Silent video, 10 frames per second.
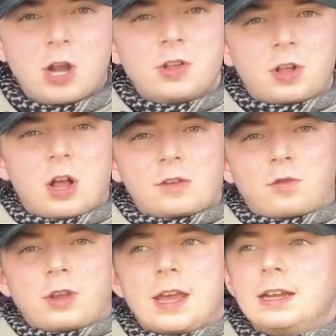onto the Glock
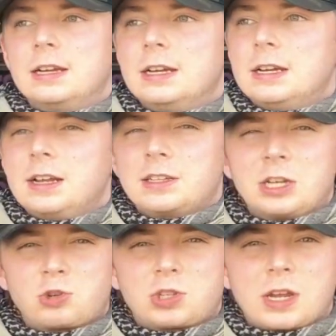48. It's
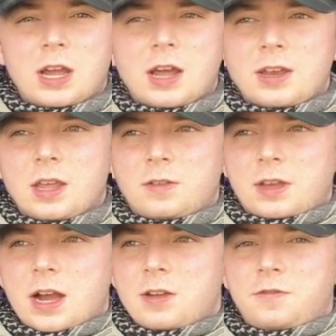an interesting gun. It
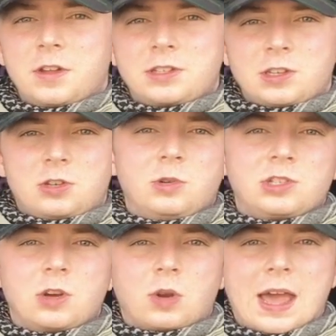kind of fits into
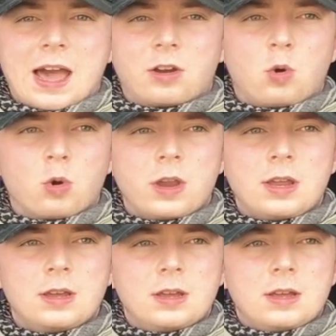its own
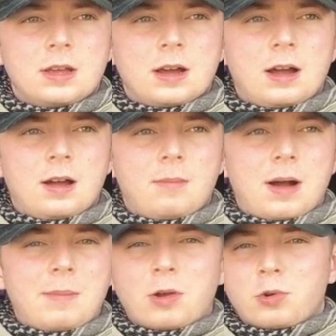category. I'm
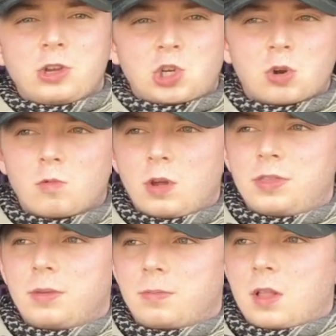not really sure
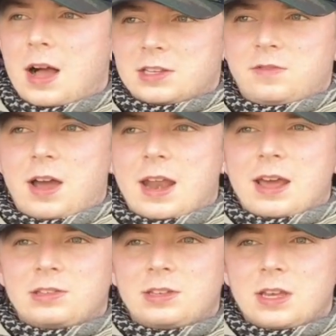what to classify it
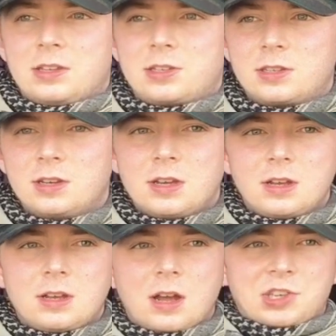as. It's
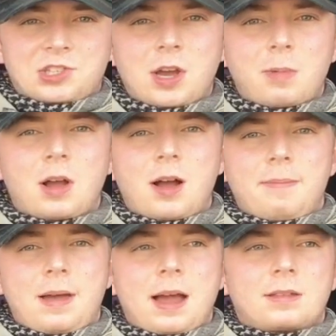a
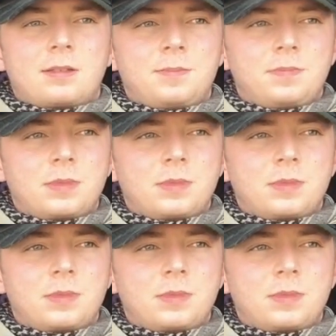subcompact,